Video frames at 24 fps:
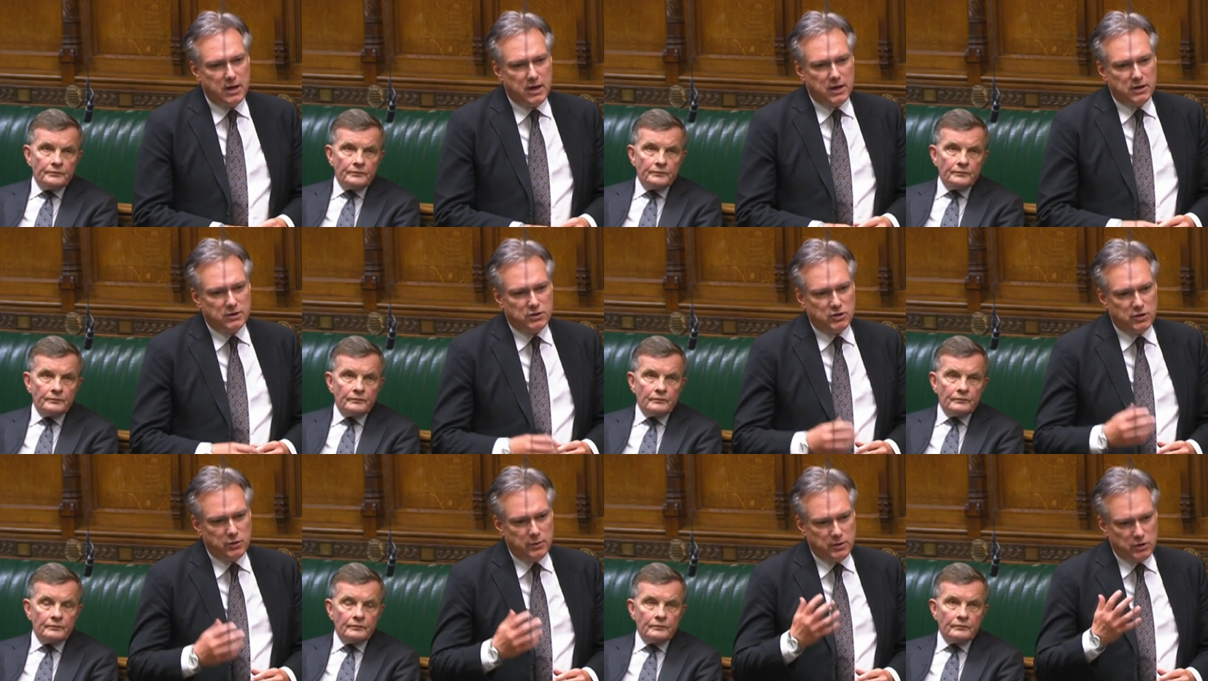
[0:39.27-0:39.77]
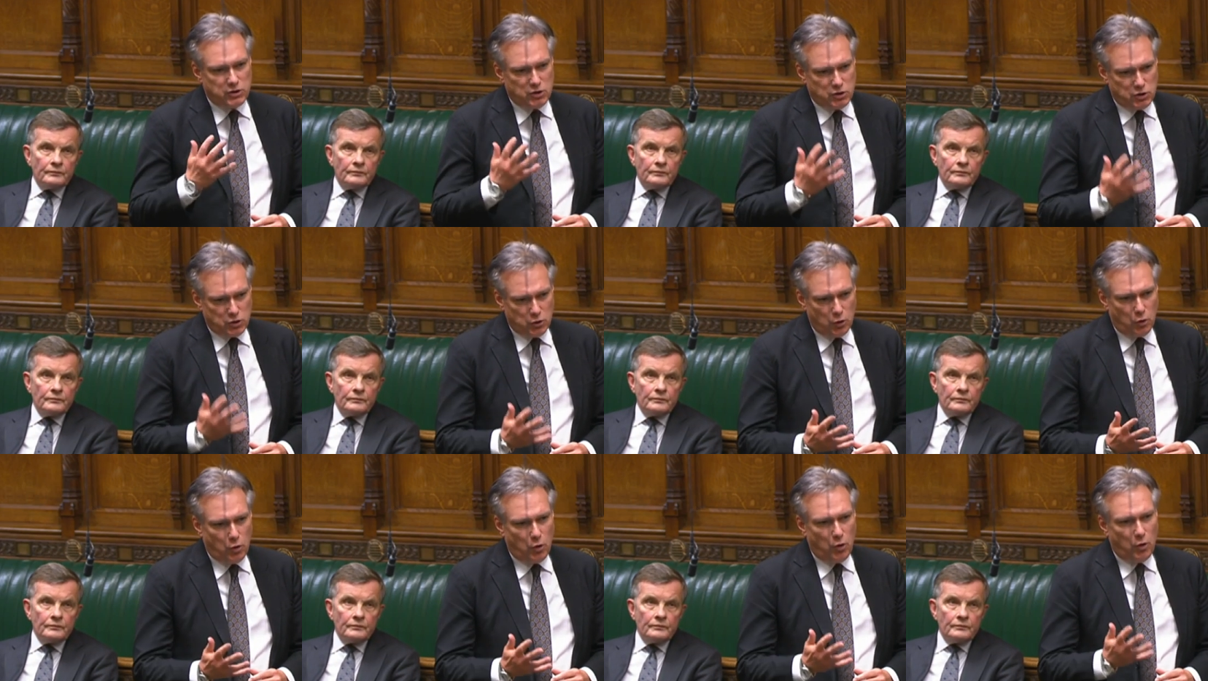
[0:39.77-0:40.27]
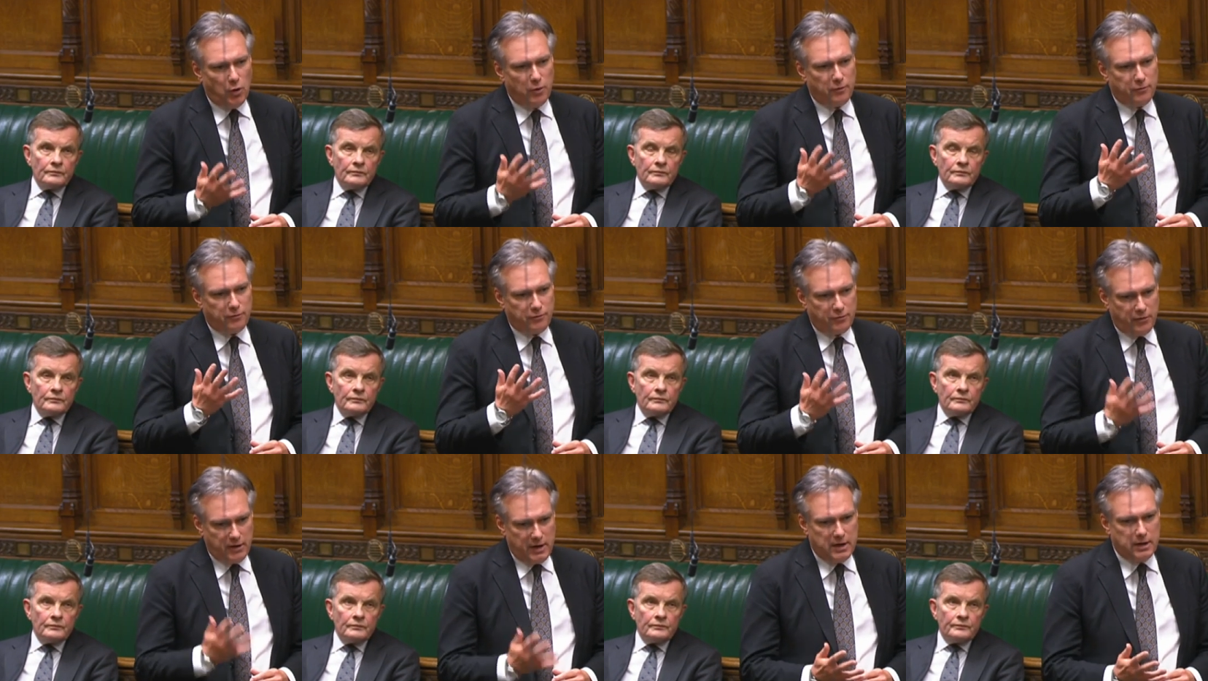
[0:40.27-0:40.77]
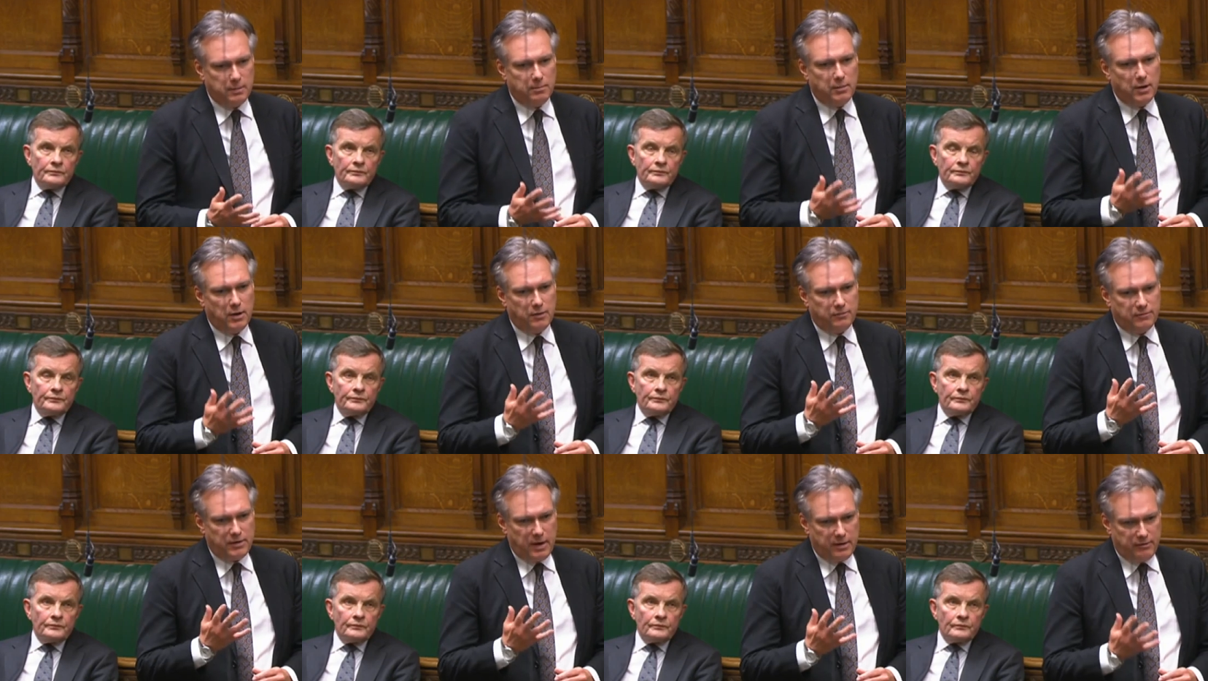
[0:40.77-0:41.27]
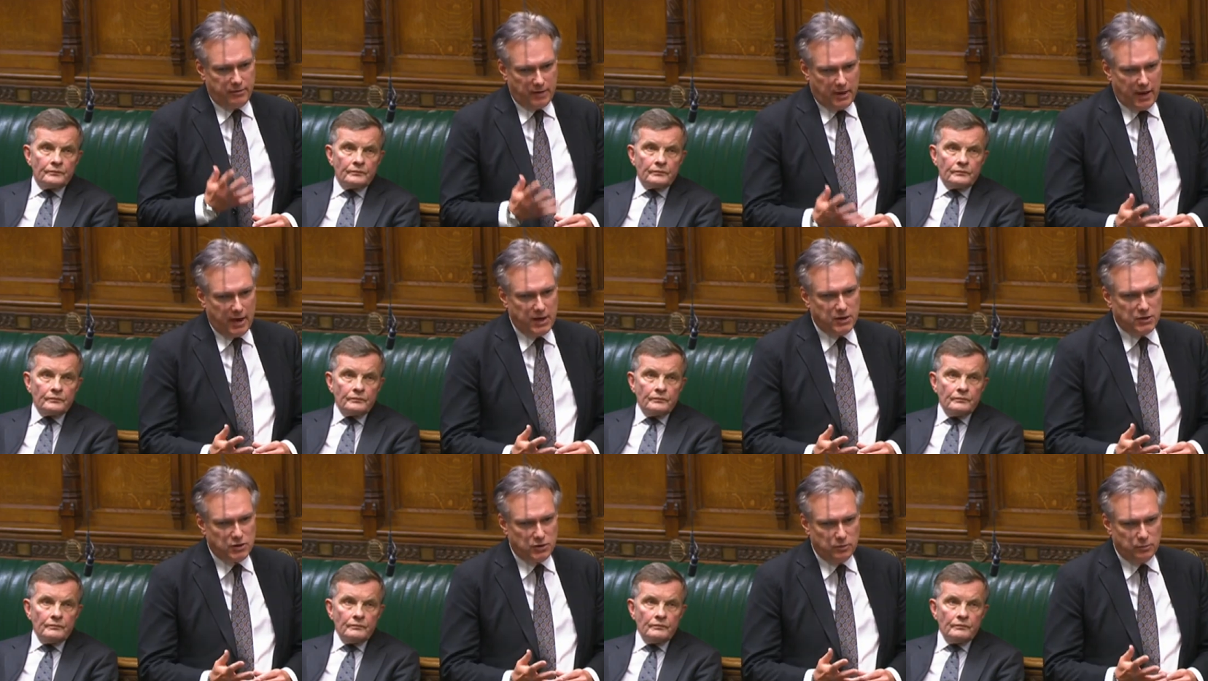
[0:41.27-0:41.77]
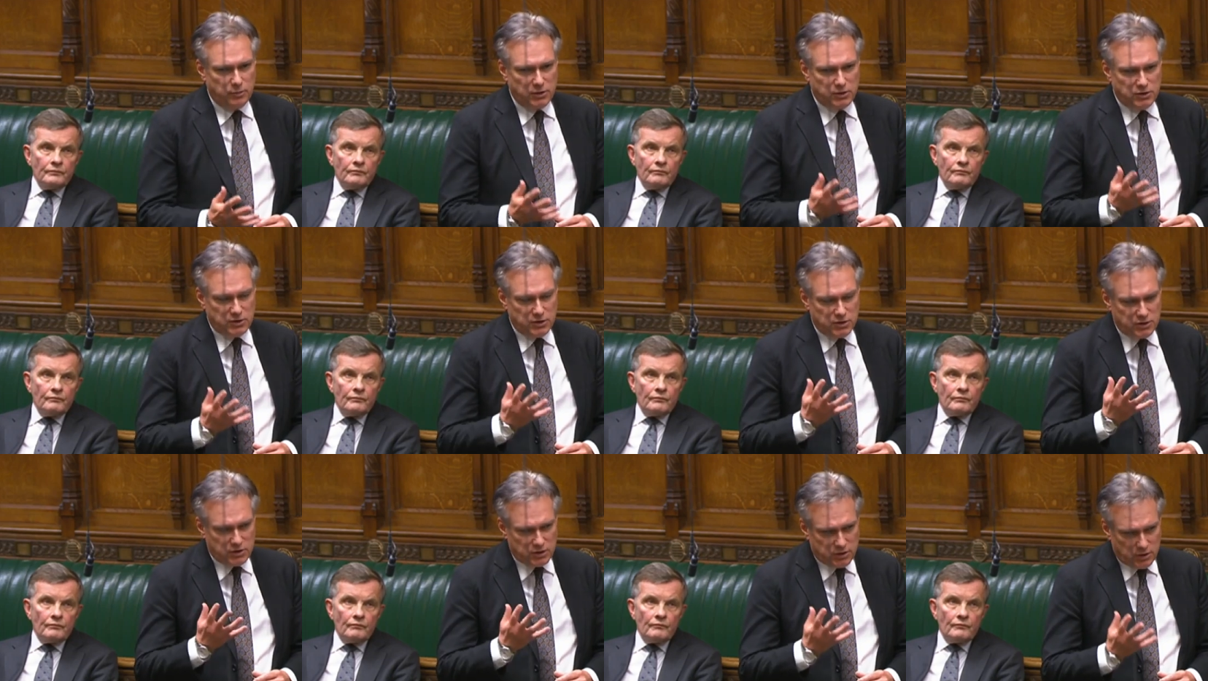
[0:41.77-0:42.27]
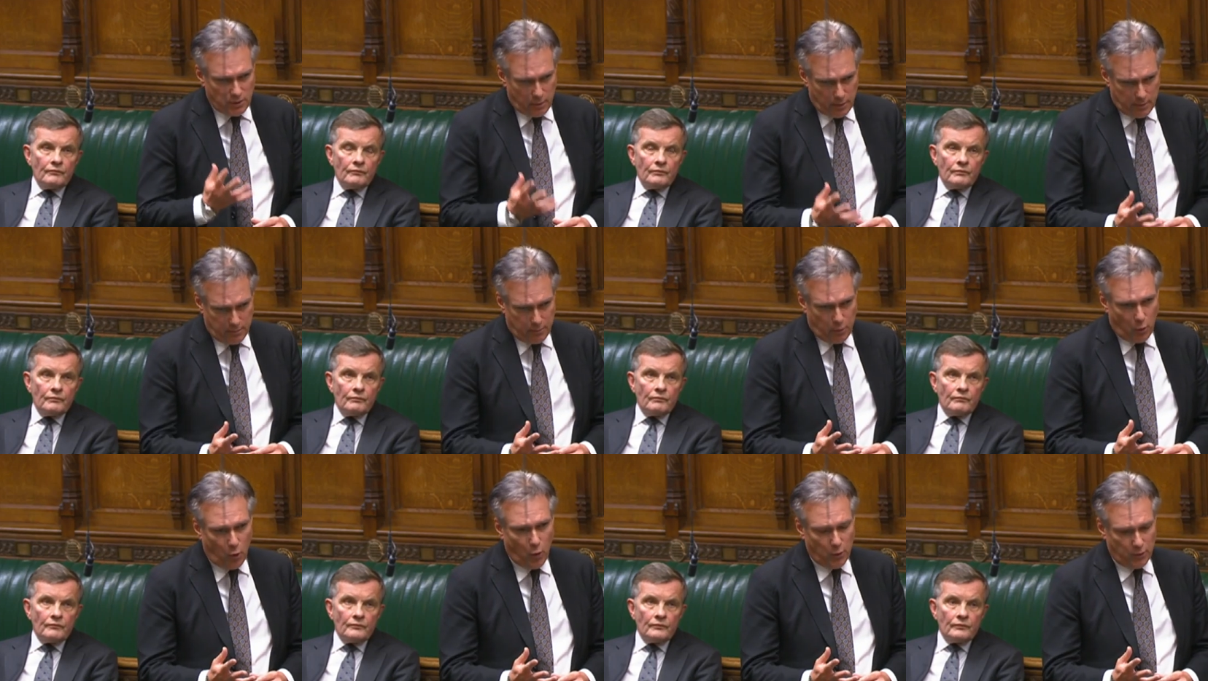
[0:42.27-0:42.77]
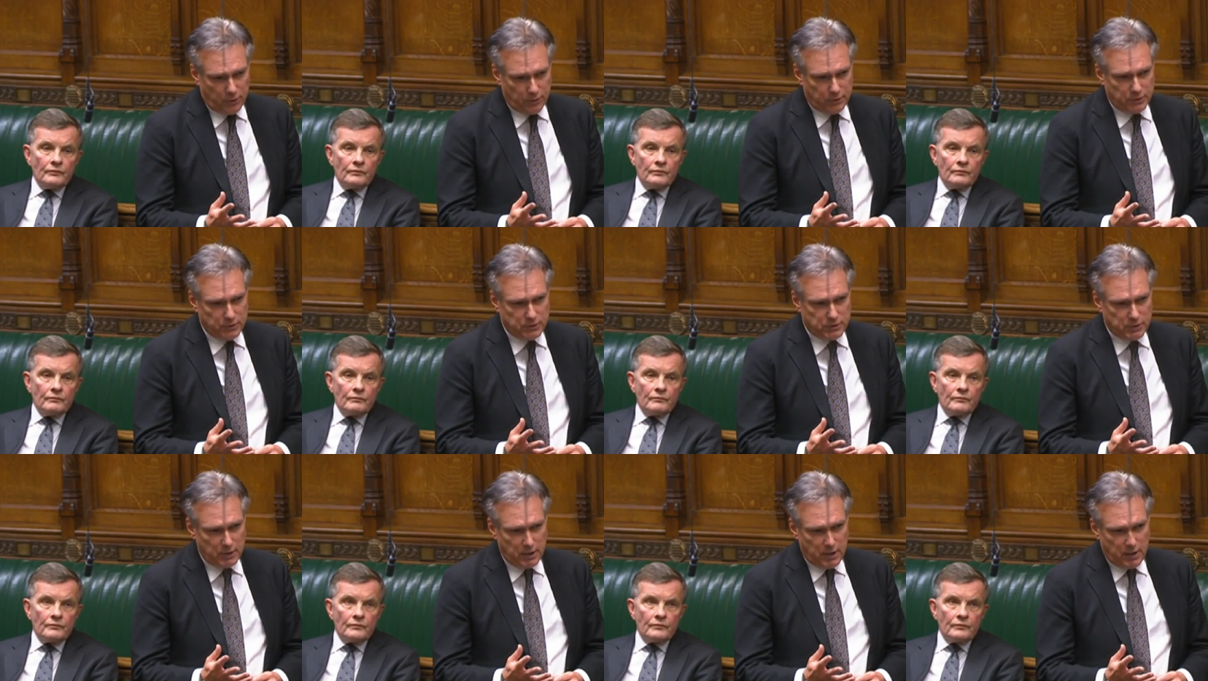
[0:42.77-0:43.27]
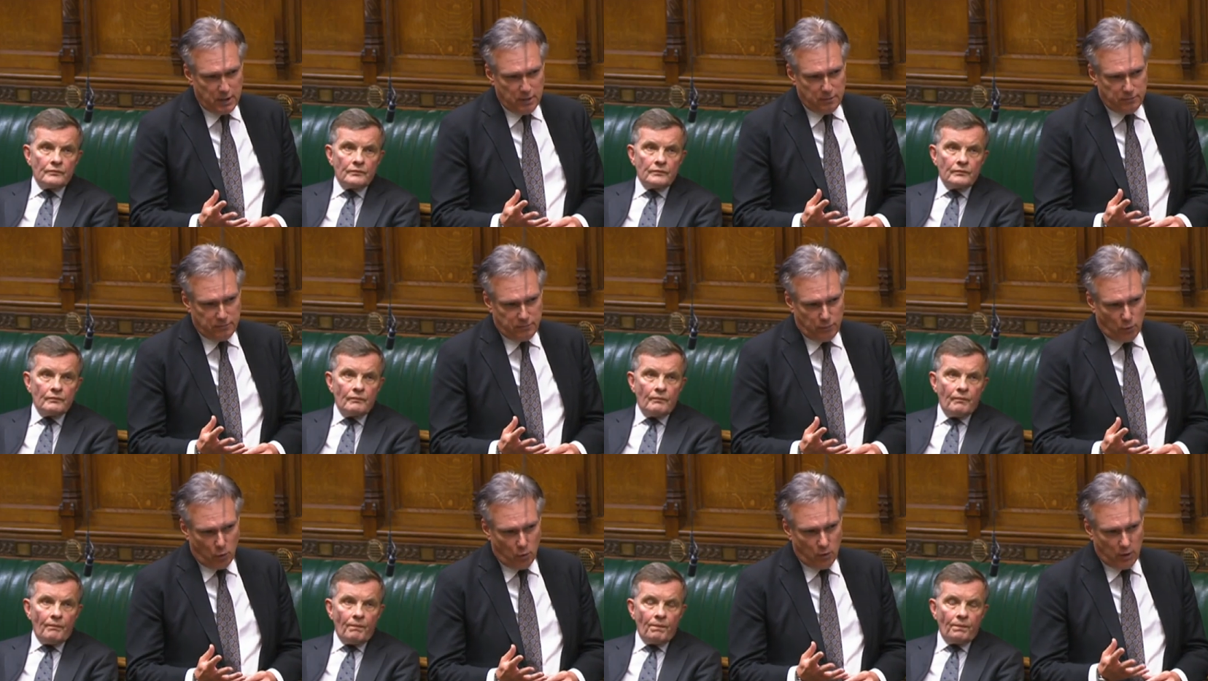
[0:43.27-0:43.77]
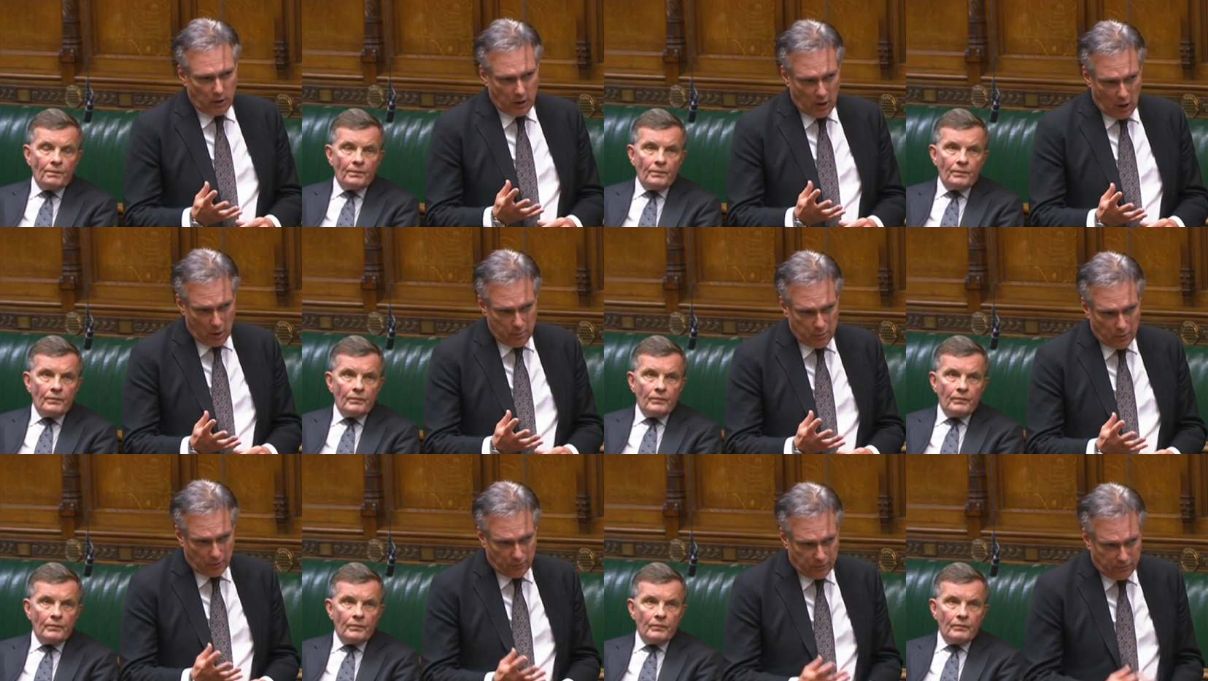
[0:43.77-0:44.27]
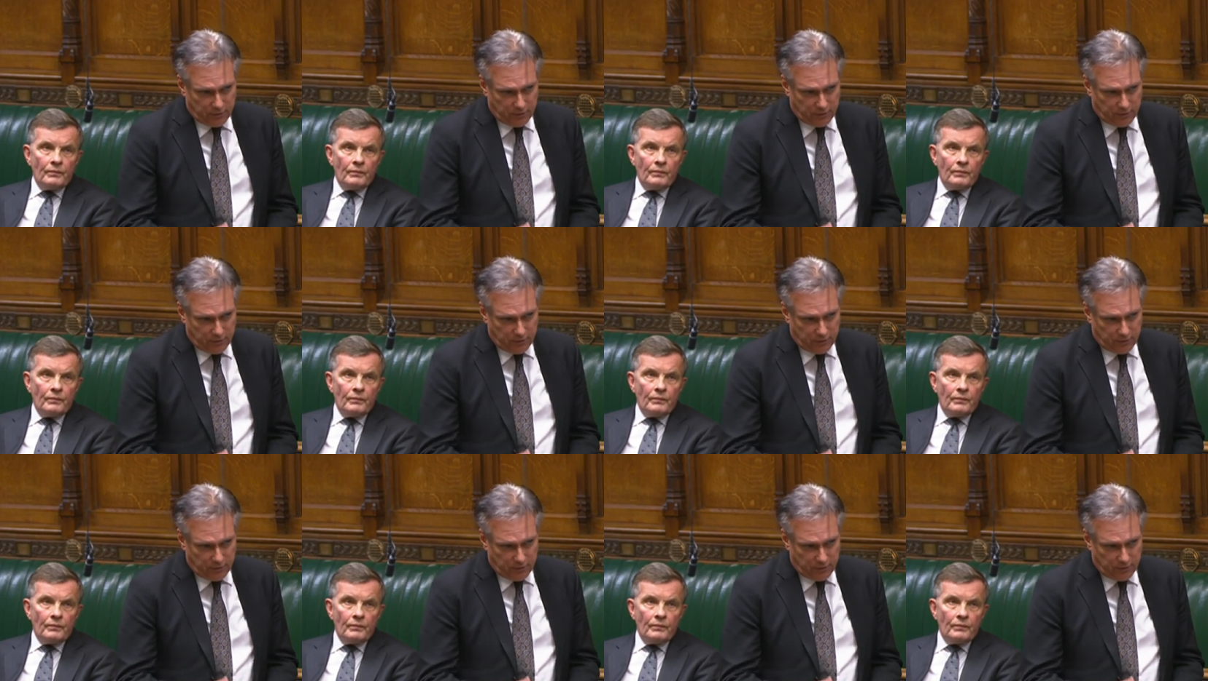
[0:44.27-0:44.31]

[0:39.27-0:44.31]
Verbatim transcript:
Speaker 1: to ensure freedom of navigation, which is so important for global